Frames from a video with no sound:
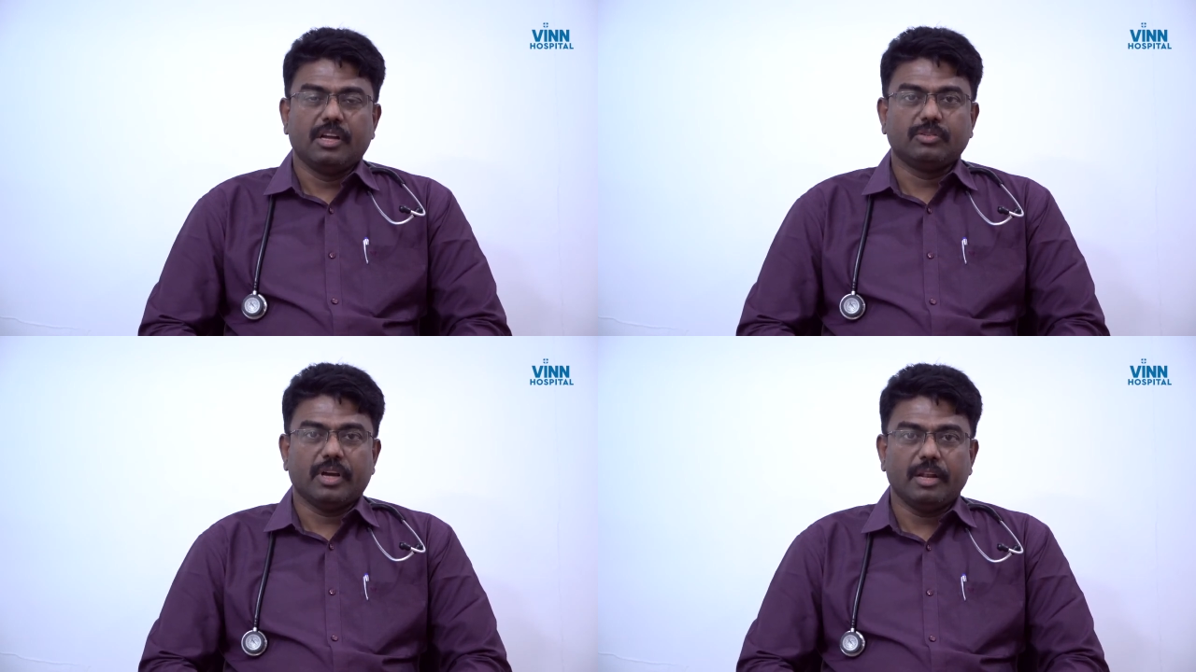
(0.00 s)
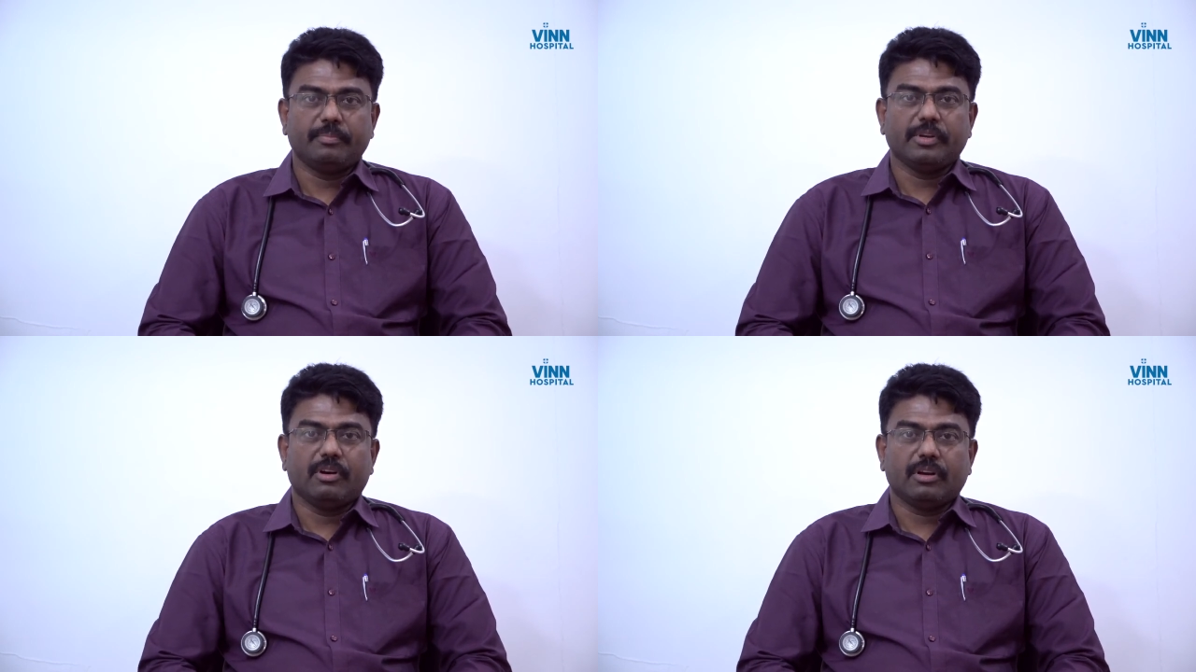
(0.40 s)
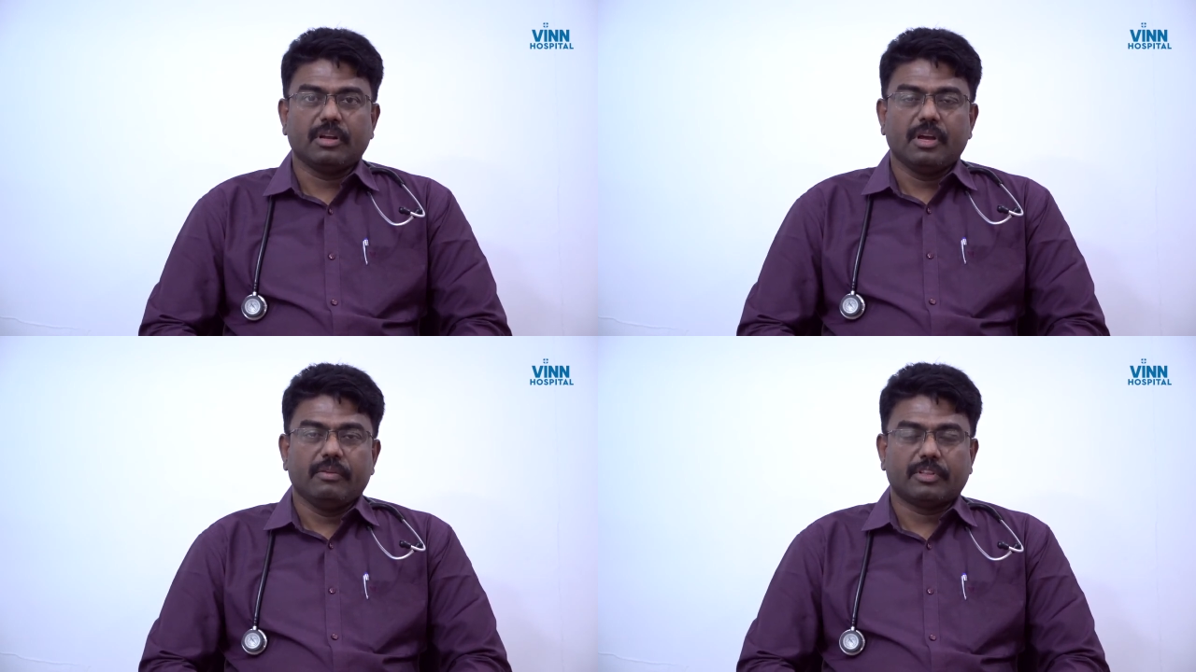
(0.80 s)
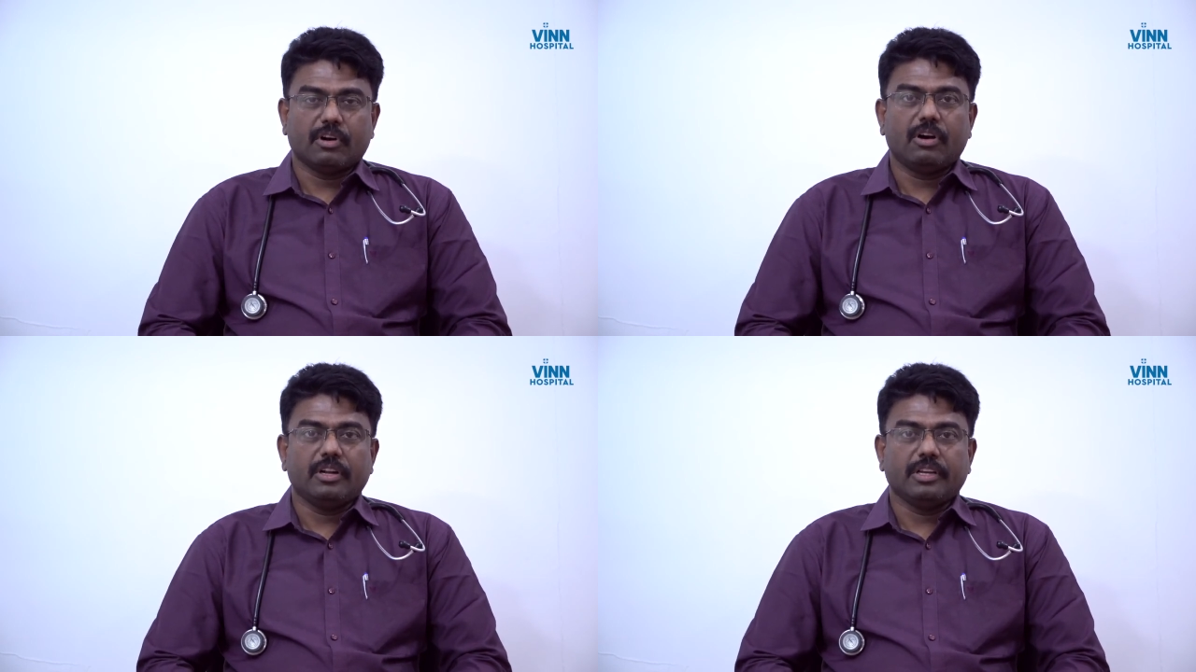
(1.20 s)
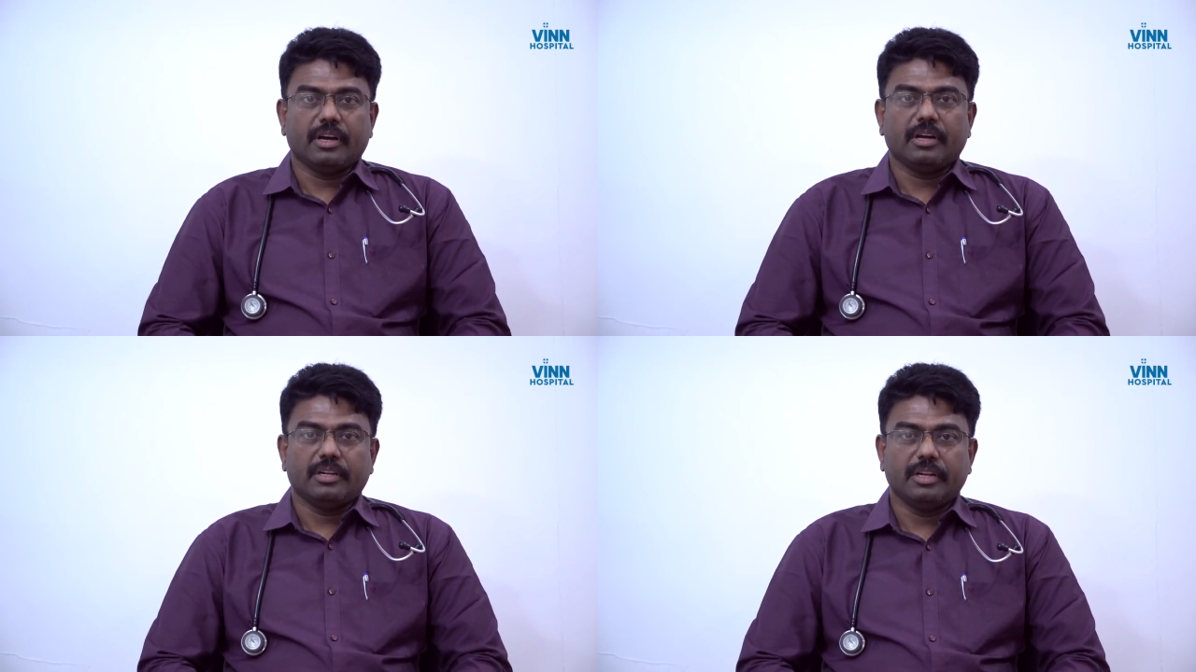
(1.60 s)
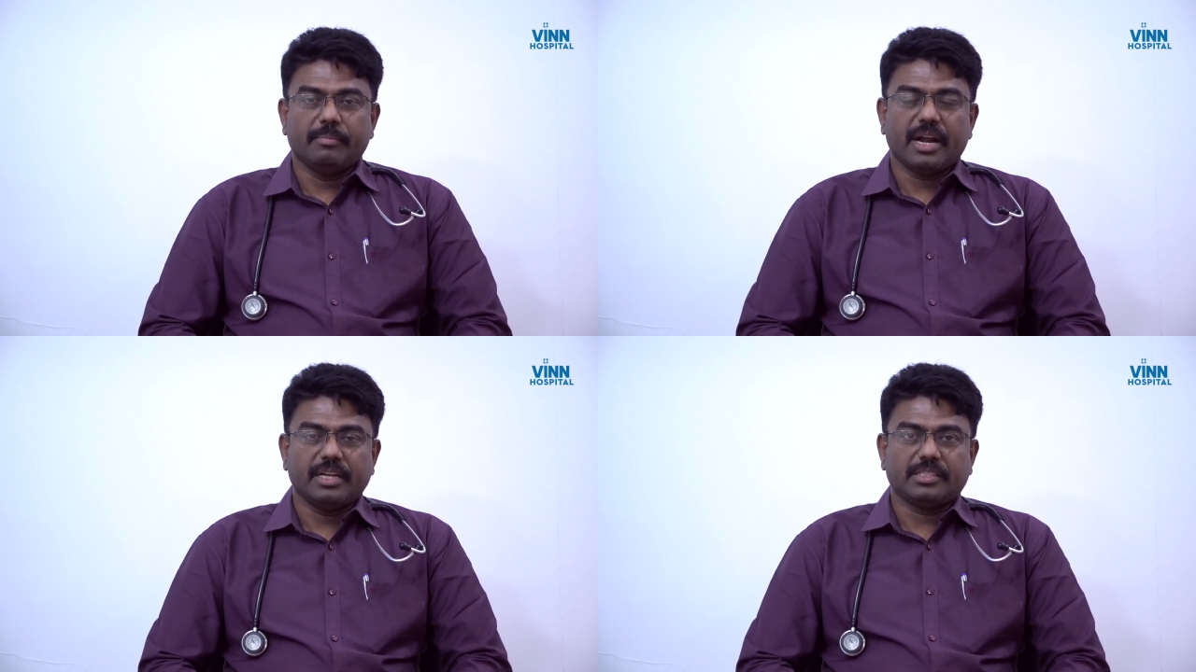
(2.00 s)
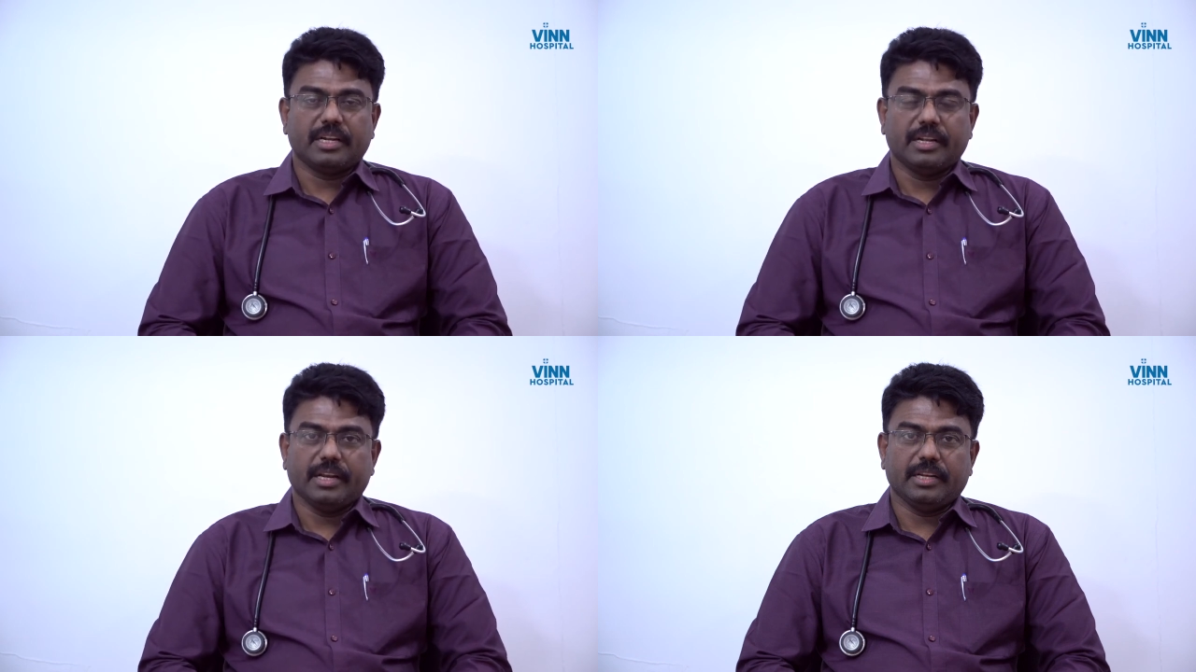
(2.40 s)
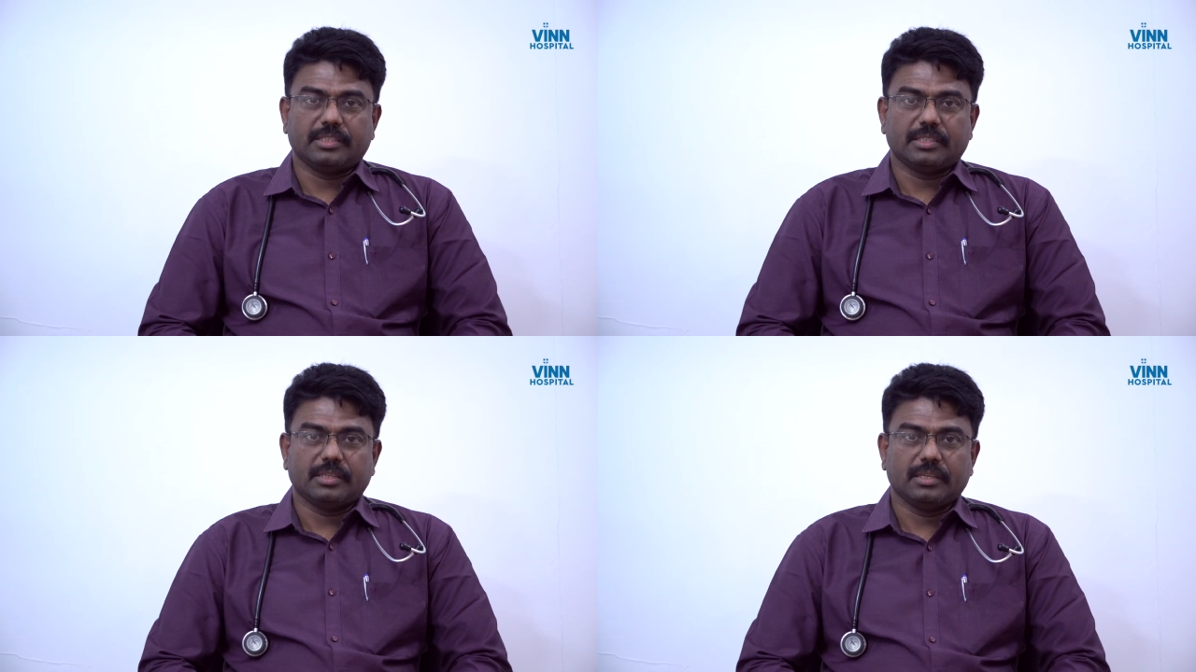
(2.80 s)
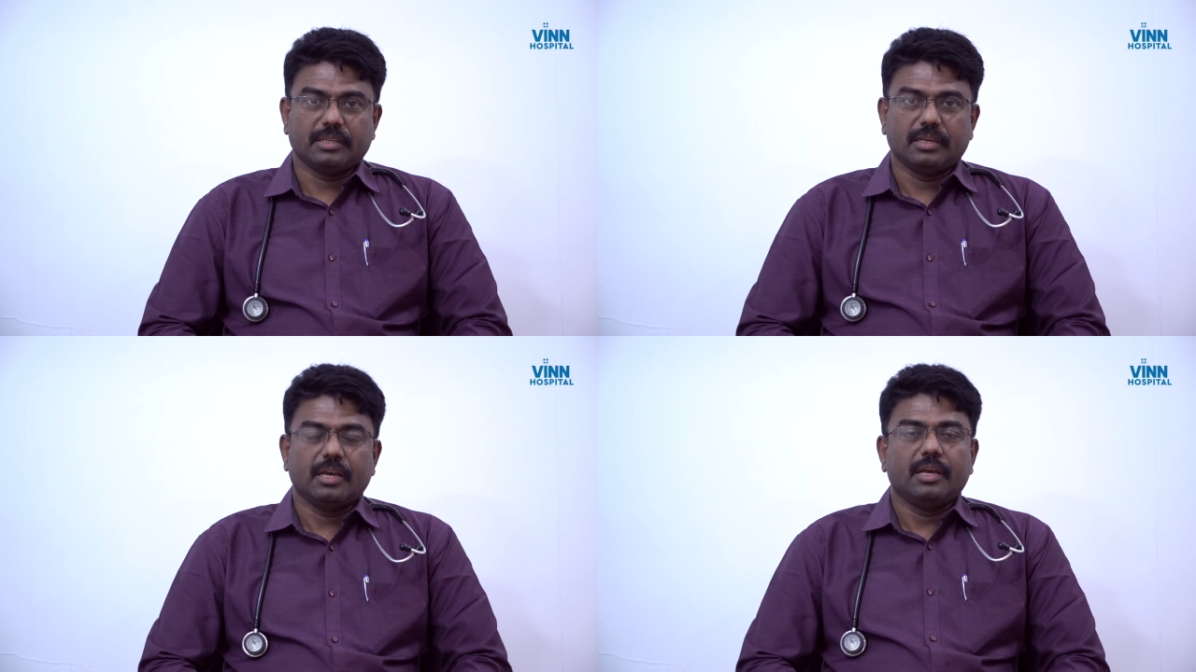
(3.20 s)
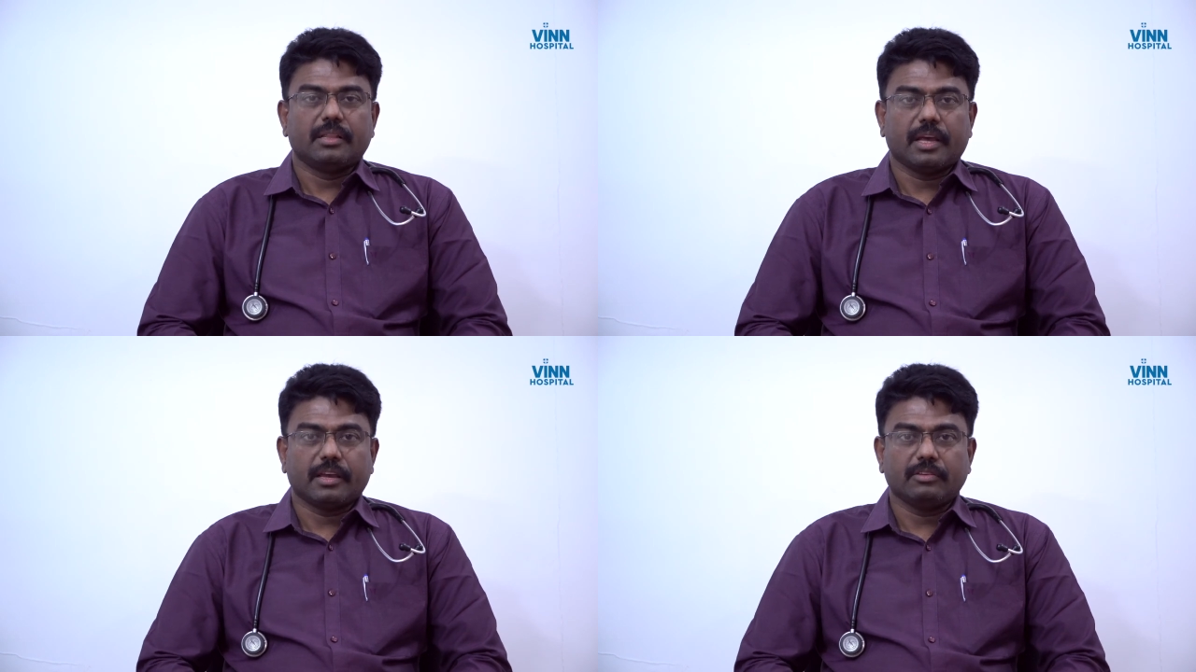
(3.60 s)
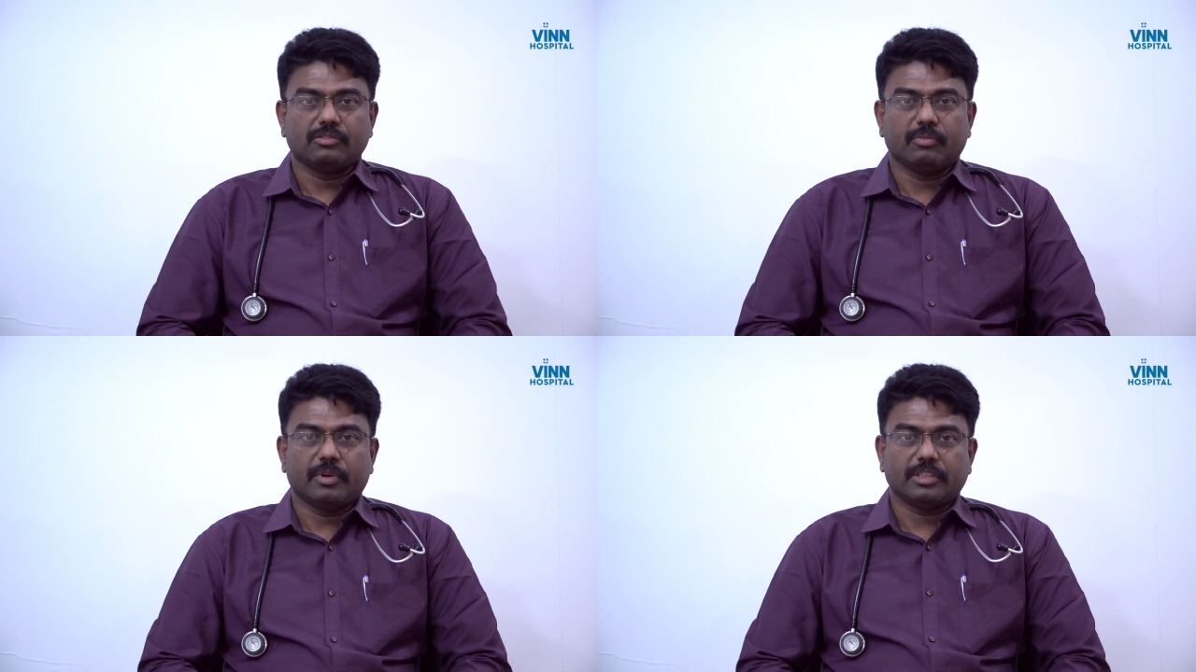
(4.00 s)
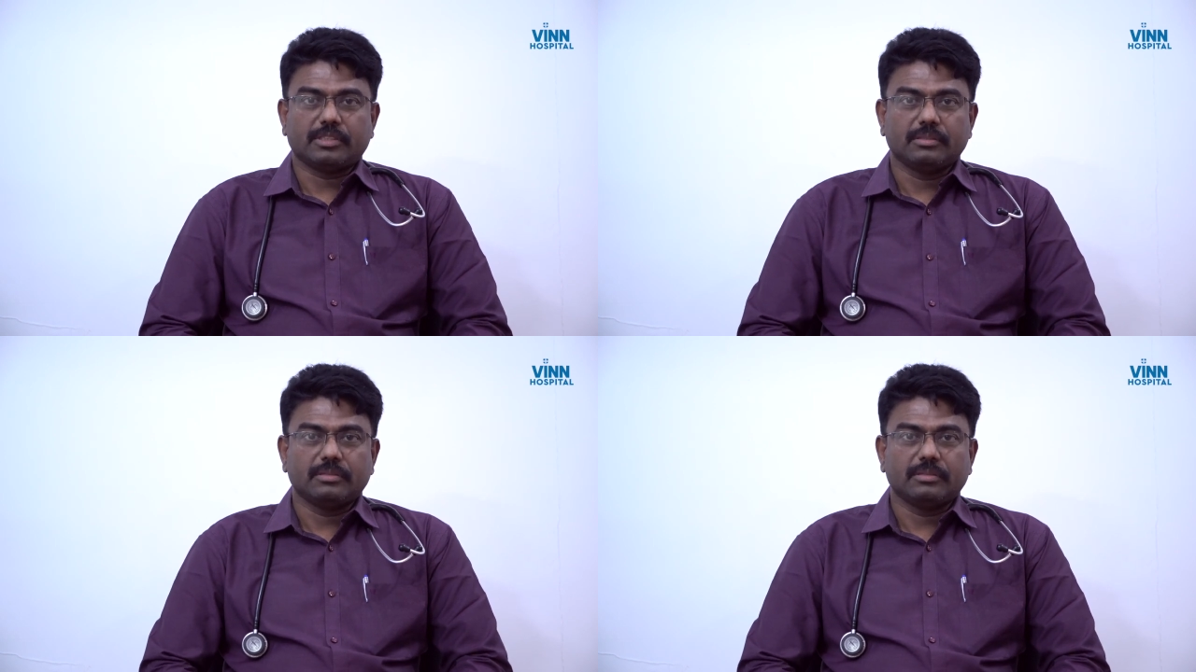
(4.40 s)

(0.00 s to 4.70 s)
to help you out with all your demands and needs. Thank you so much.